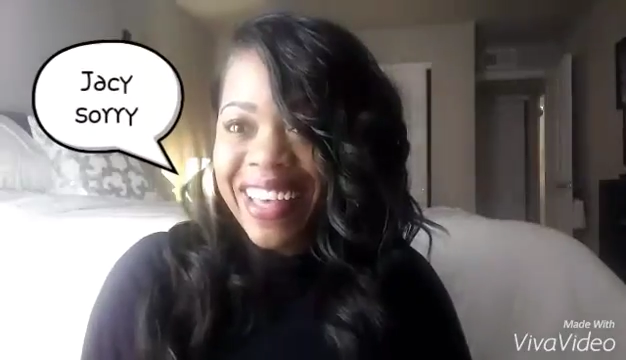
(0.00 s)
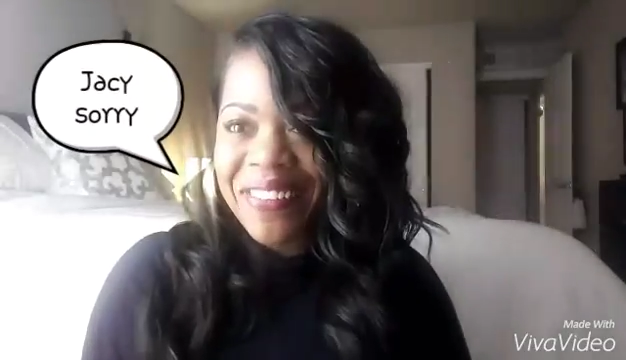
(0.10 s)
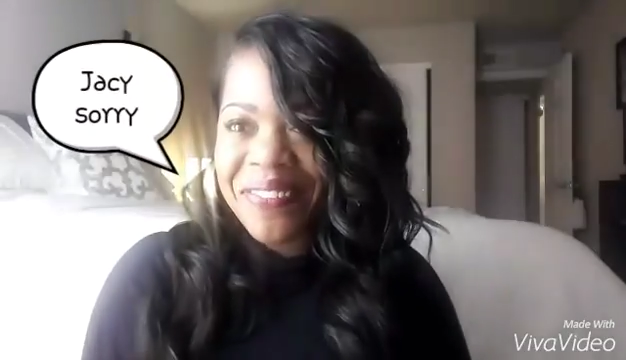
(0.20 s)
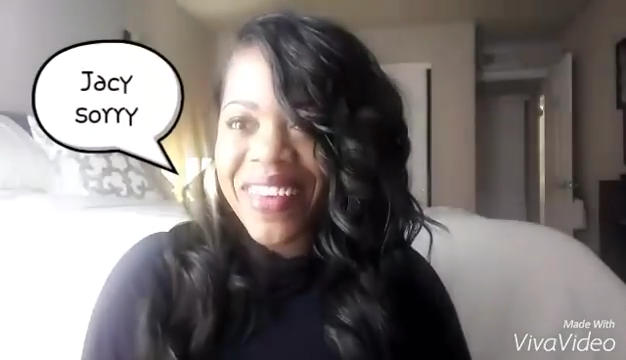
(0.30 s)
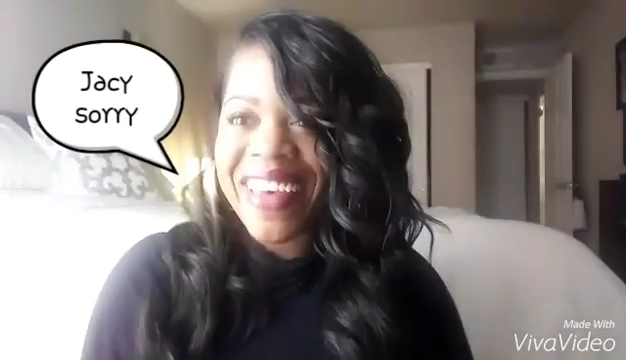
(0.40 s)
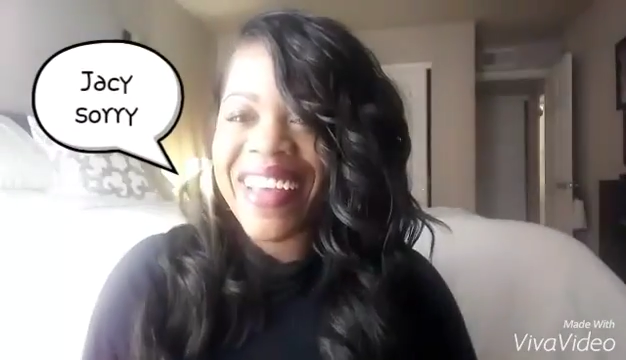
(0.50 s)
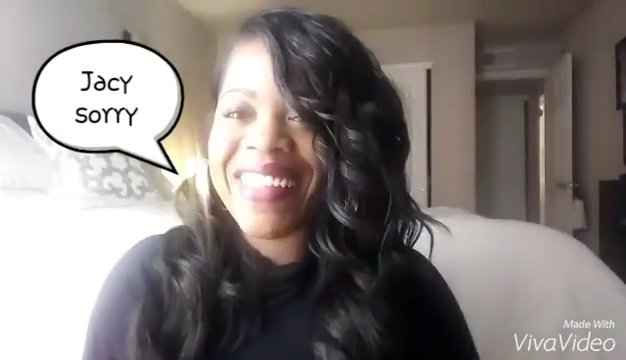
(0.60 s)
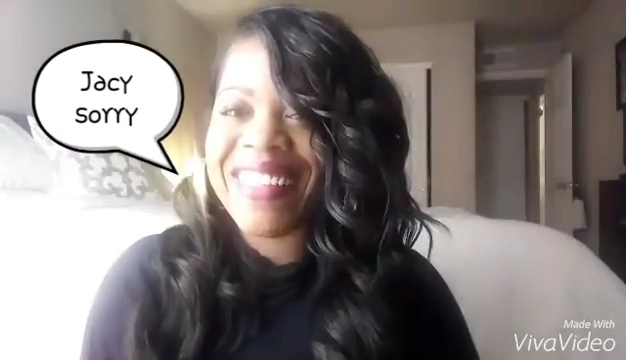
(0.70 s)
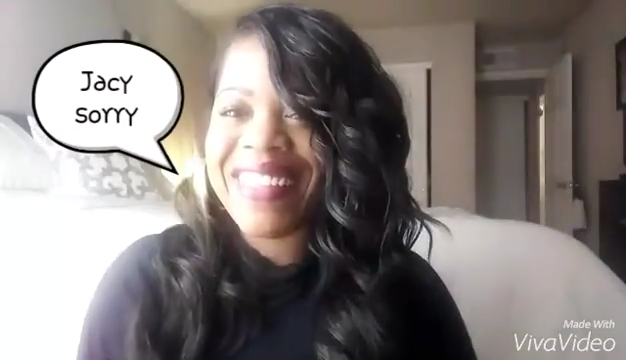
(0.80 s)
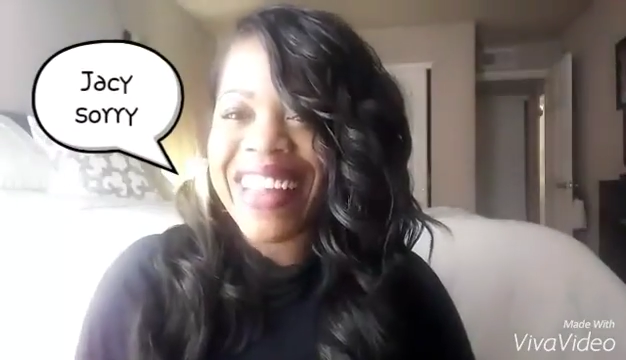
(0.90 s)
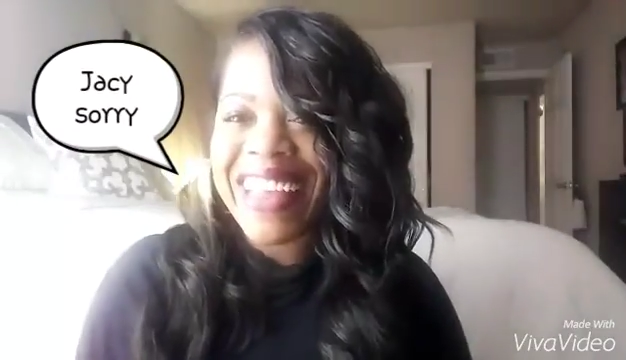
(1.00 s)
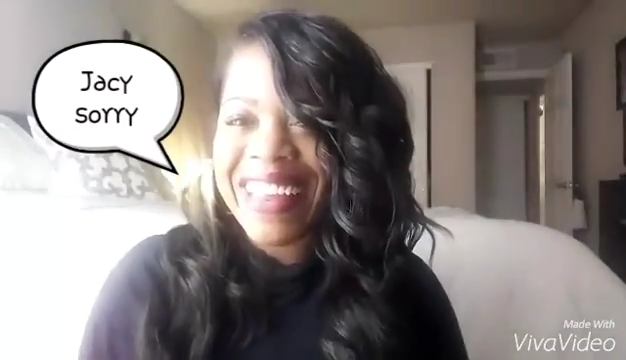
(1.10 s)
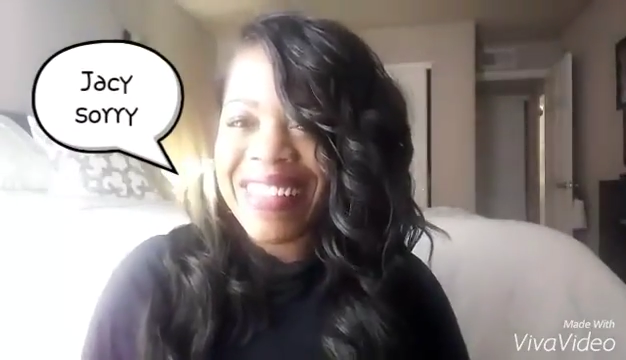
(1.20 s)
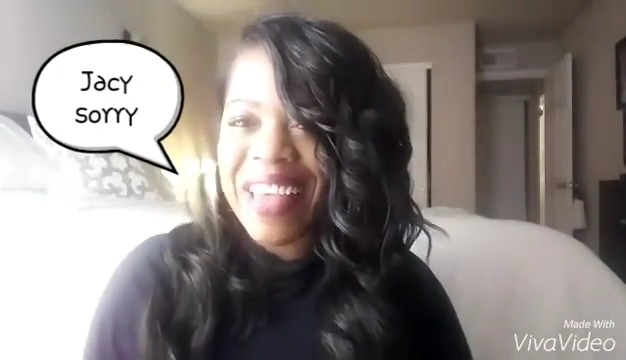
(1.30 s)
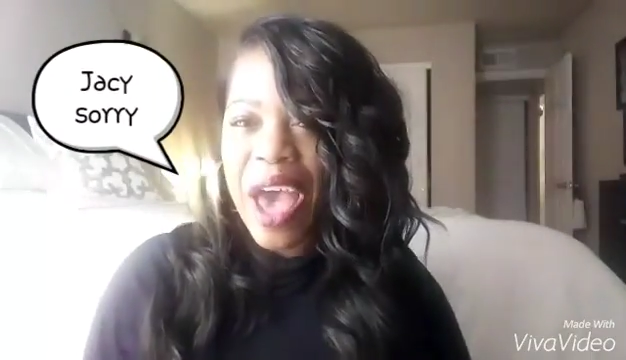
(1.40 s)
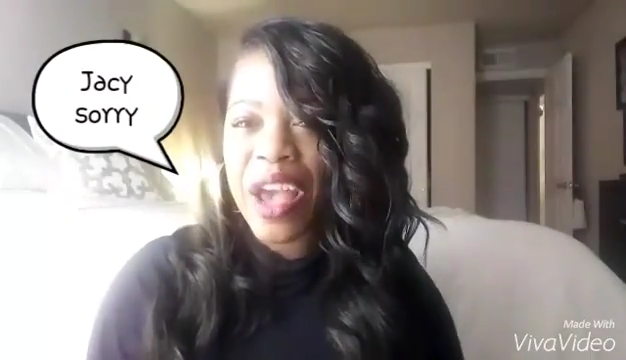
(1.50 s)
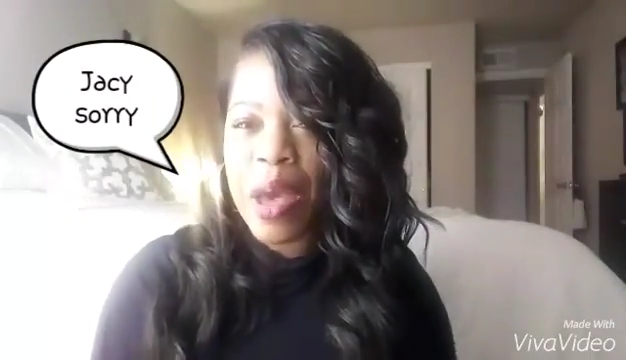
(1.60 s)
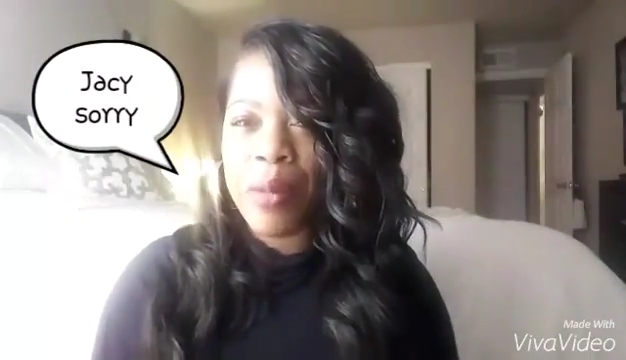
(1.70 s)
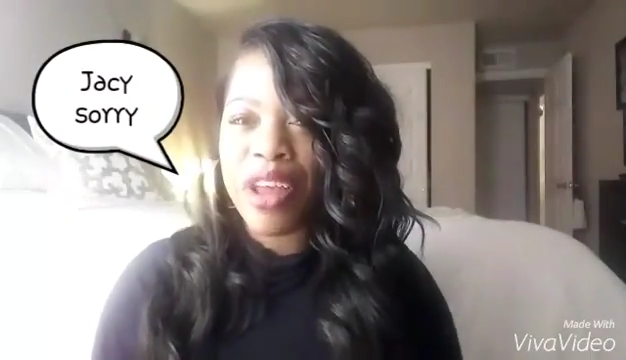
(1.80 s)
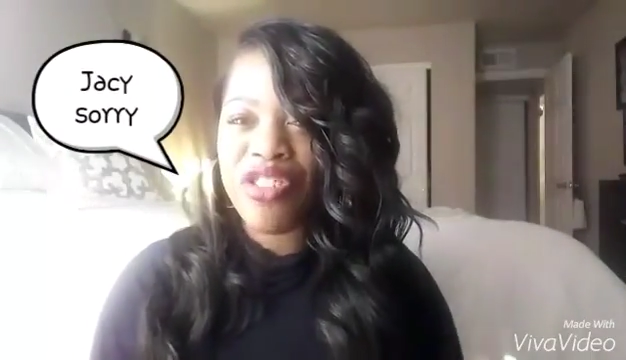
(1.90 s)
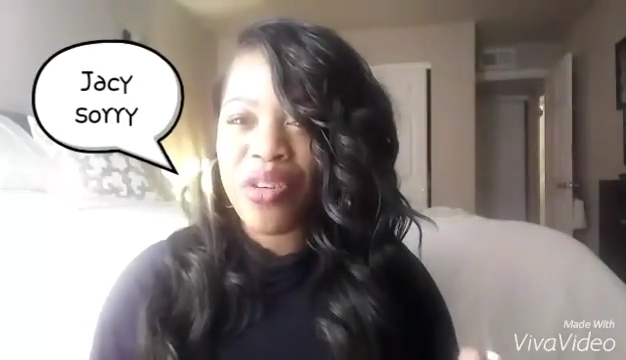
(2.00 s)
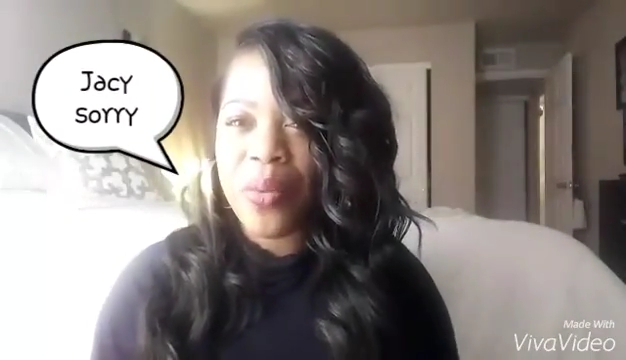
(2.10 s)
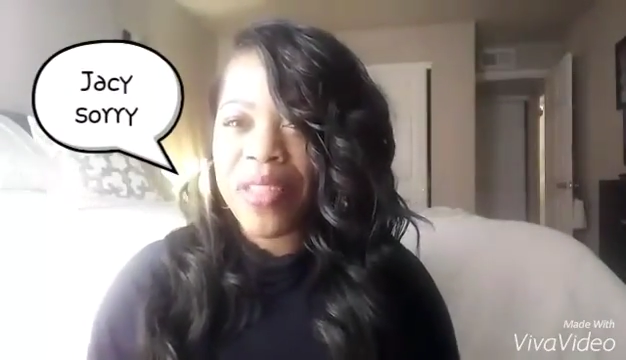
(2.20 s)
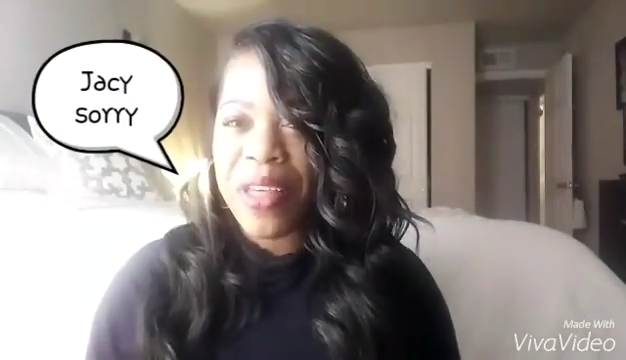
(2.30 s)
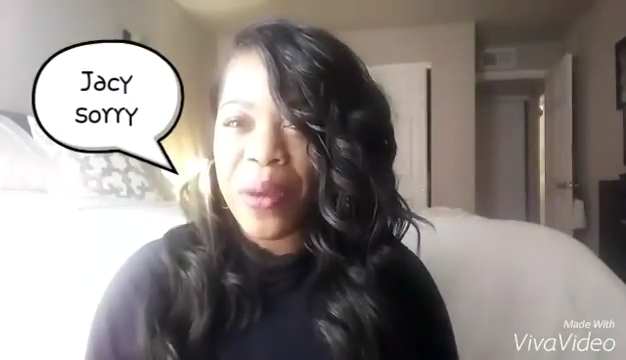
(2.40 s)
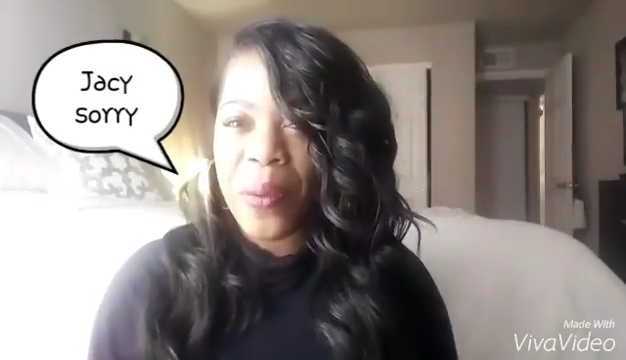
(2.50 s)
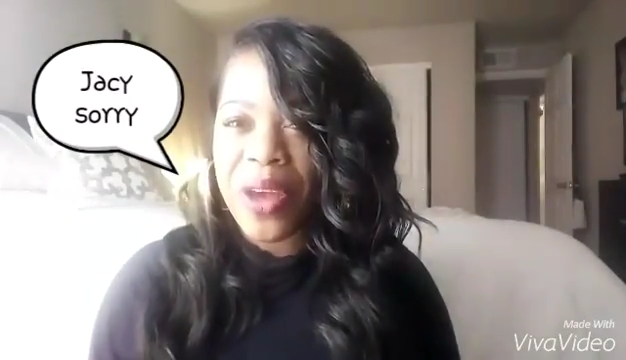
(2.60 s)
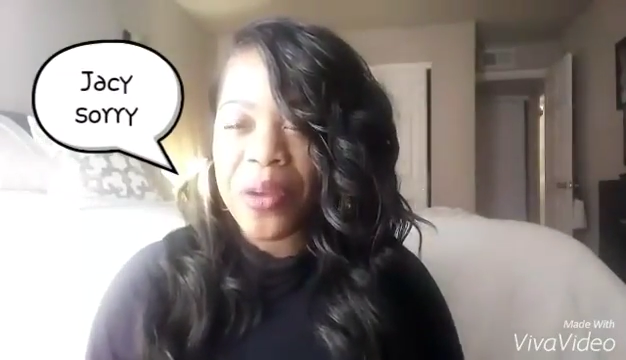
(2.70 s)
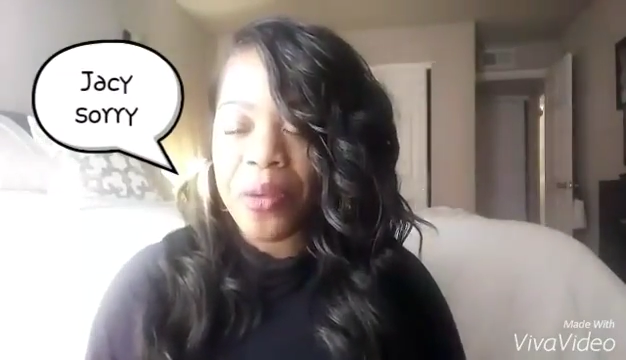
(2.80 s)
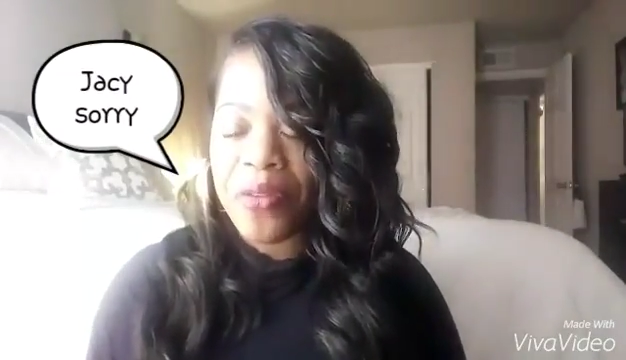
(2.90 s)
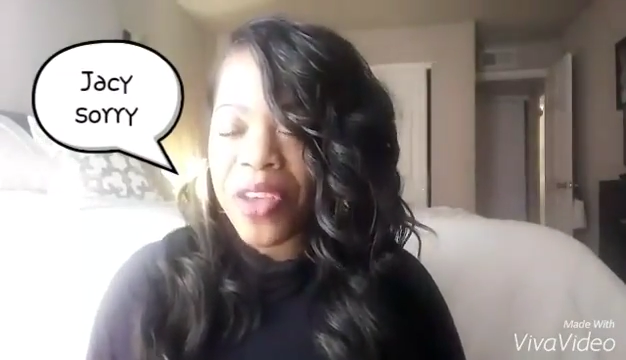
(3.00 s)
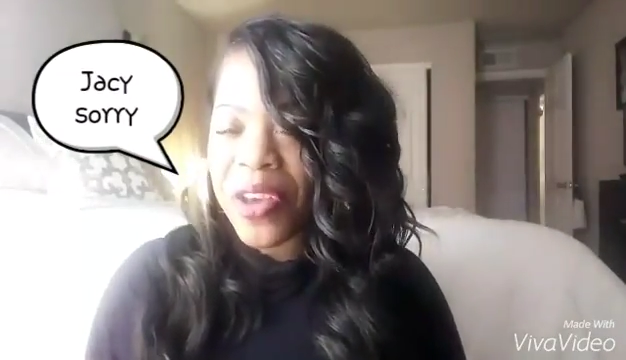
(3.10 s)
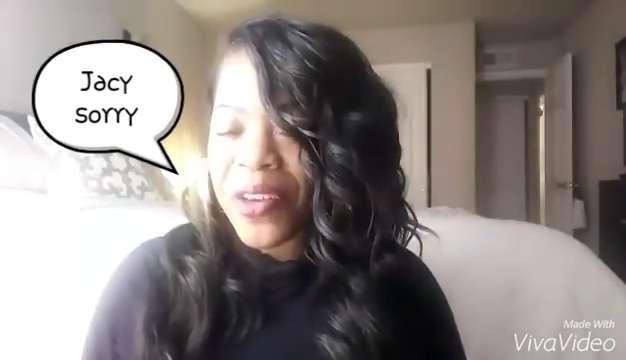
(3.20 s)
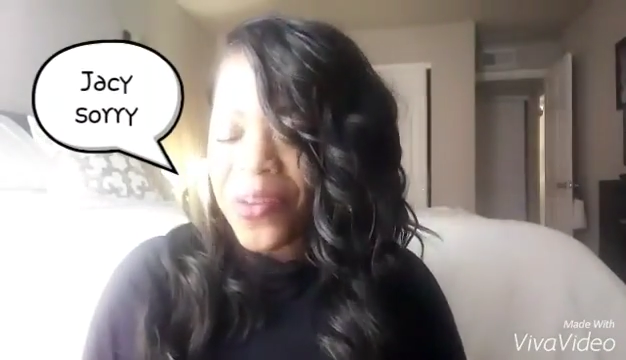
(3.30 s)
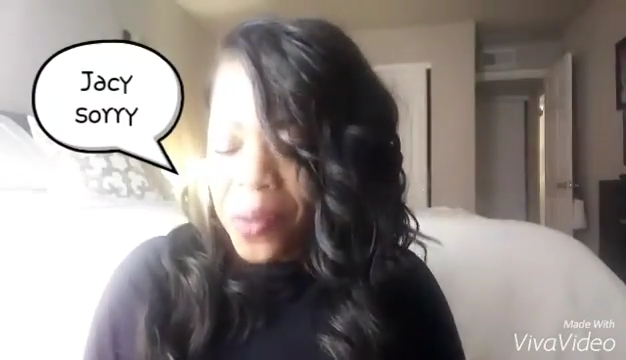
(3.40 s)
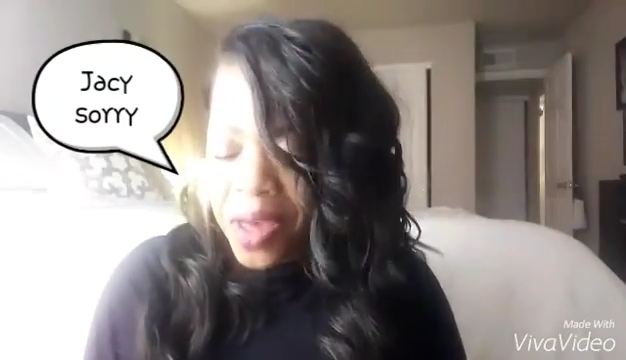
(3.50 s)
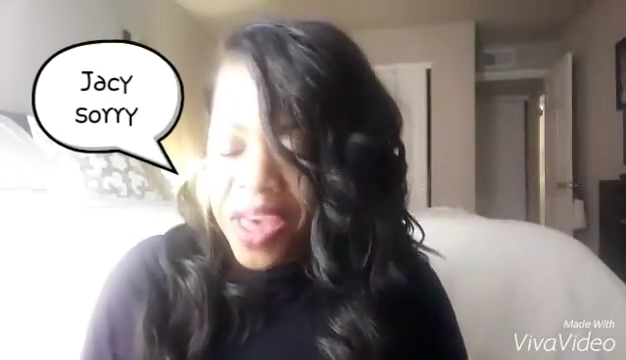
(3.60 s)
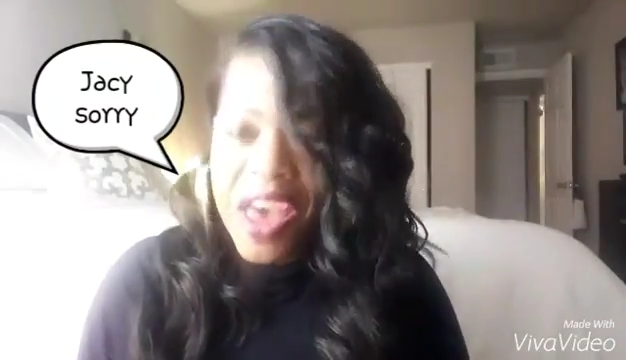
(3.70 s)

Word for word: love bugs. It's Lady Tye coming at you with a quick review.